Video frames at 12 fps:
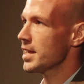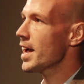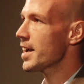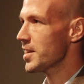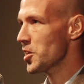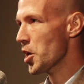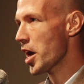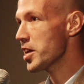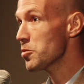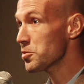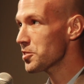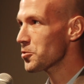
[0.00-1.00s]
Yeah,
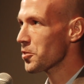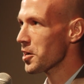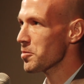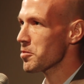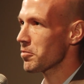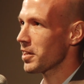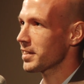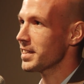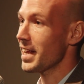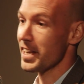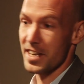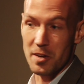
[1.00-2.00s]
he was incredibly
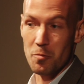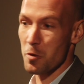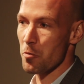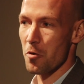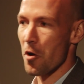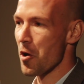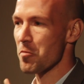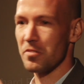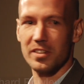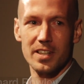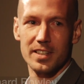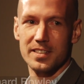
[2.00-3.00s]
reluctant, and we were all
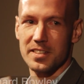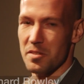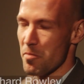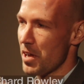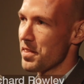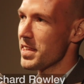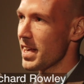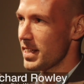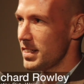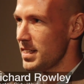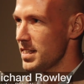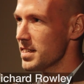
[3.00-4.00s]
reluctant about the
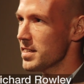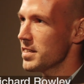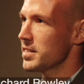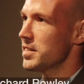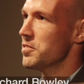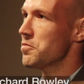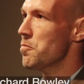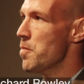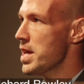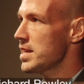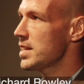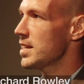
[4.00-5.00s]
idea of
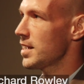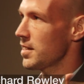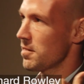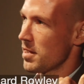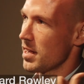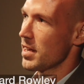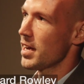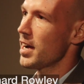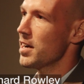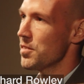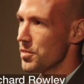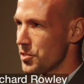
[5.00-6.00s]
making
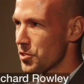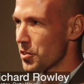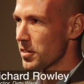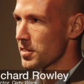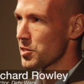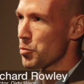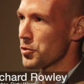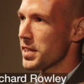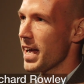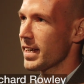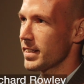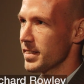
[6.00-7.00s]
the journalist a
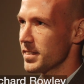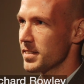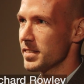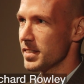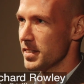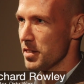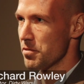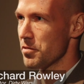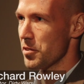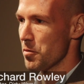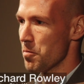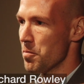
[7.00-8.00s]
protagonist in the
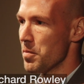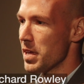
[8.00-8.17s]
film.